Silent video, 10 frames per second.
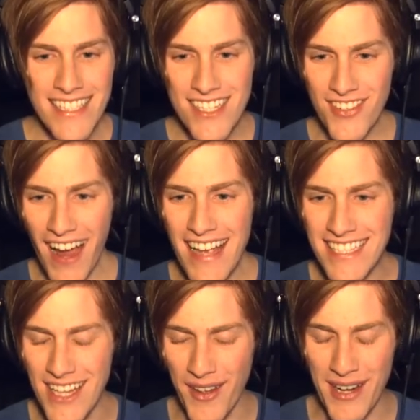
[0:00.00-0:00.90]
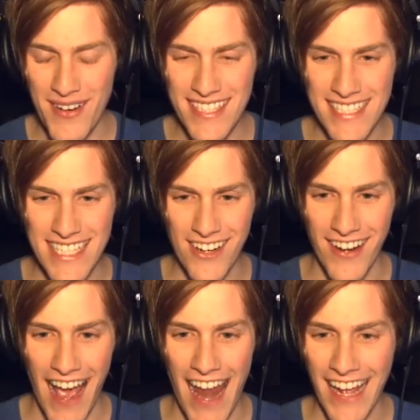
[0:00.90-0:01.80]
Did you guys know there was a
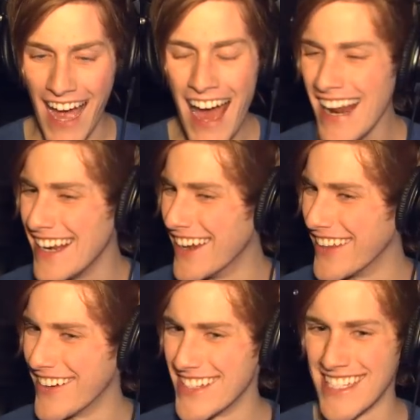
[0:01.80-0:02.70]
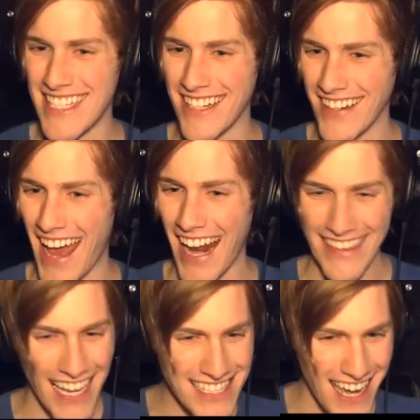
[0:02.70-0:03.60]
secret attic? I didn't know there was a secret
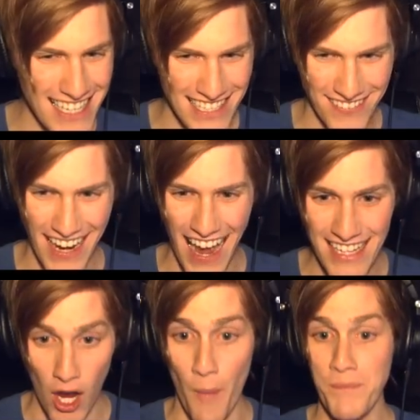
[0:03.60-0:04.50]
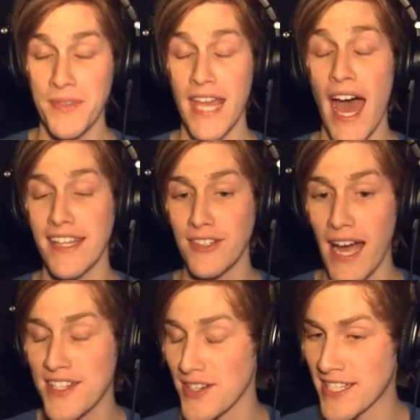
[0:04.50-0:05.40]
attic. That's awesome, guys. Oh. Yeah, you
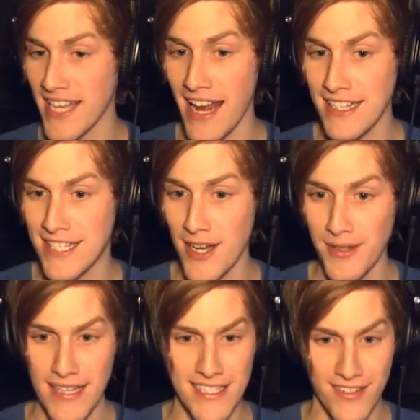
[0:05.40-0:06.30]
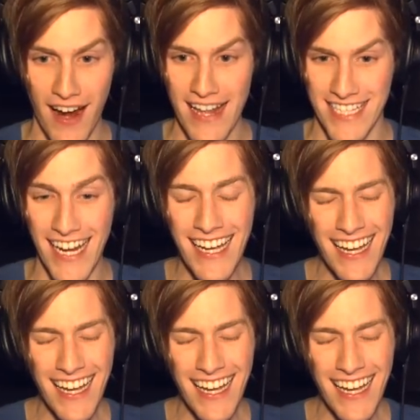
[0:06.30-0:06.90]
guys are excited too. That's great.